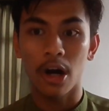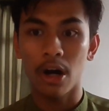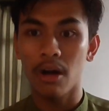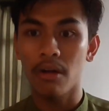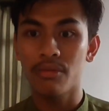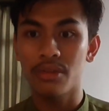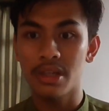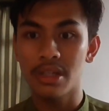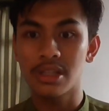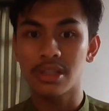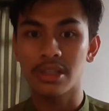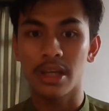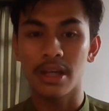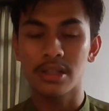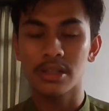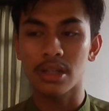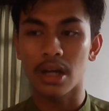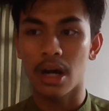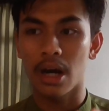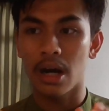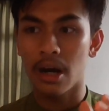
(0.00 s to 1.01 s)
All of these
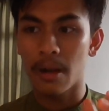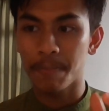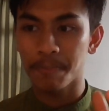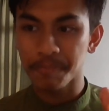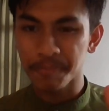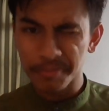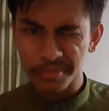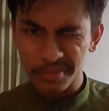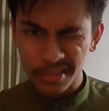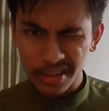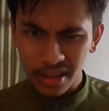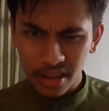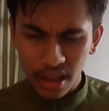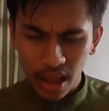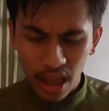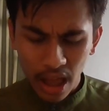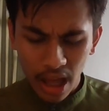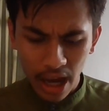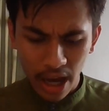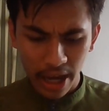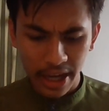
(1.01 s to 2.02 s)
things are
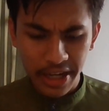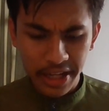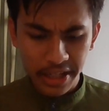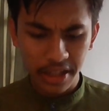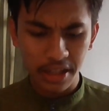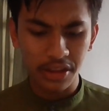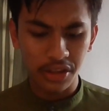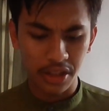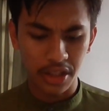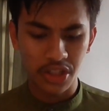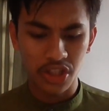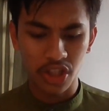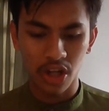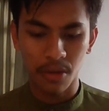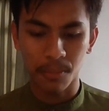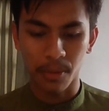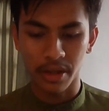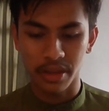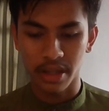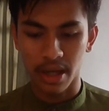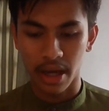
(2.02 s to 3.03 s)
highly contingent
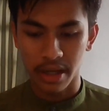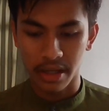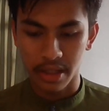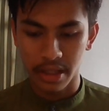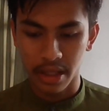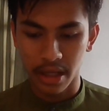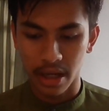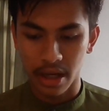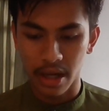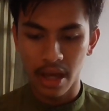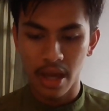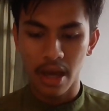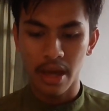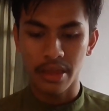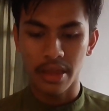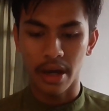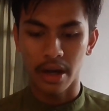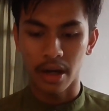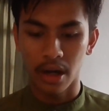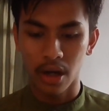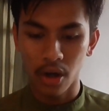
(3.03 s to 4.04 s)
upon the idea
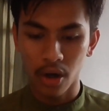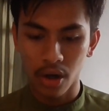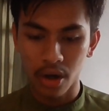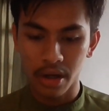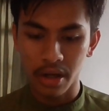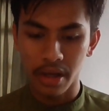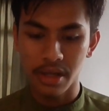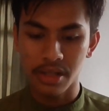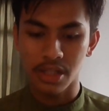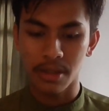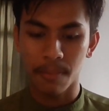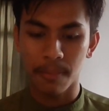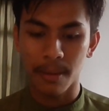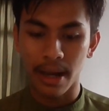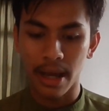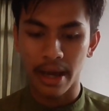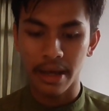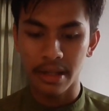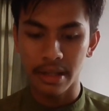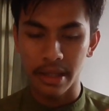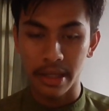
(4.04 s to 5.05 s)
that law is
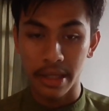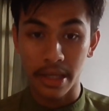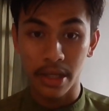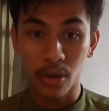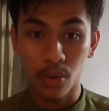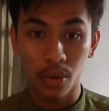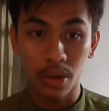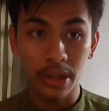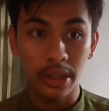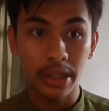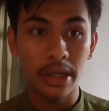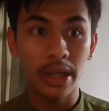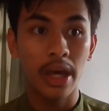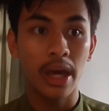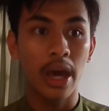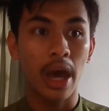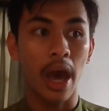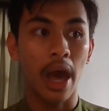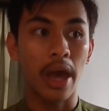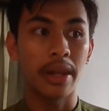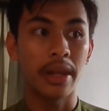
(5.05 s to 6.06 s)
applied equally
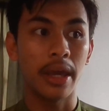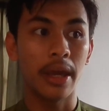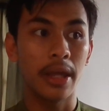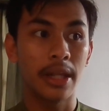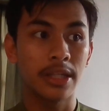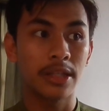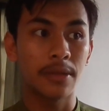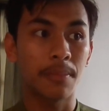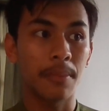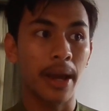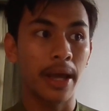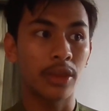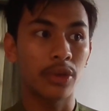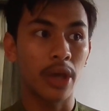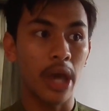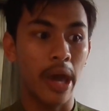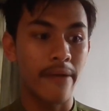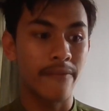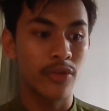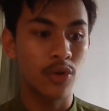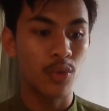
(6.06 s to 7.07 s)
and it is applied
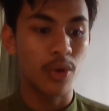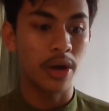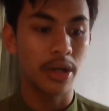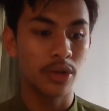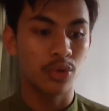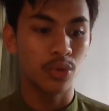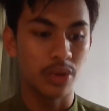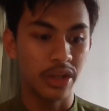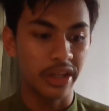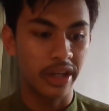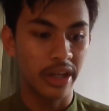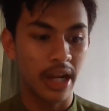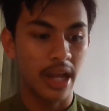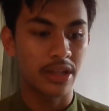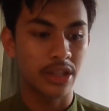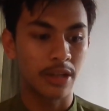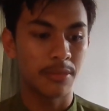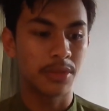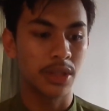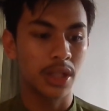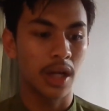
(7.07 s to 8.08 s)
to everyone who
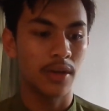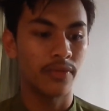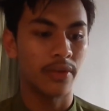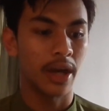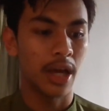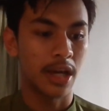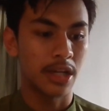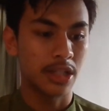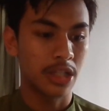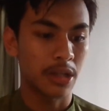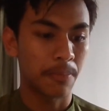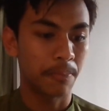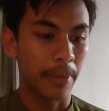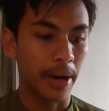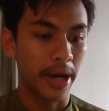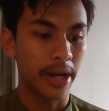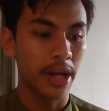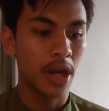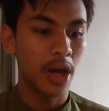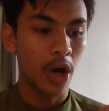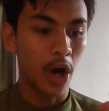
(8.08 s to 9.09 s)
declares himself as a
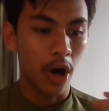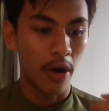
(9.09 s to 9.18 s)
part